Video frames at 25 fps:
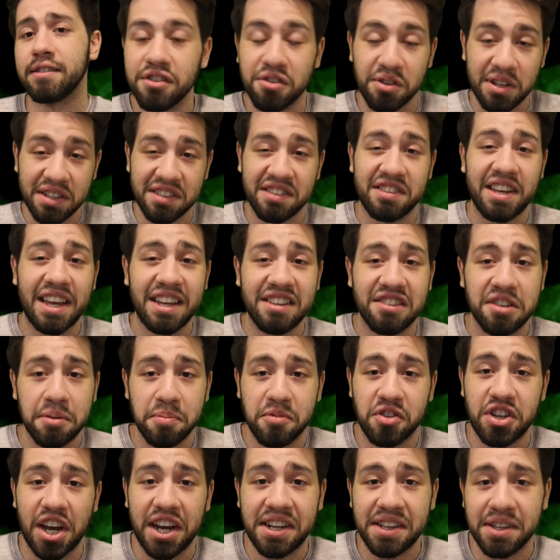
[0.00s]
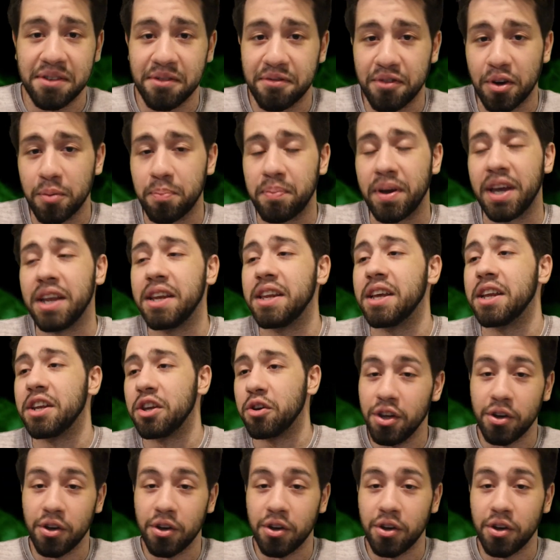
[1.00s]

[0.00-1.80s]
So this is a subjective opinion.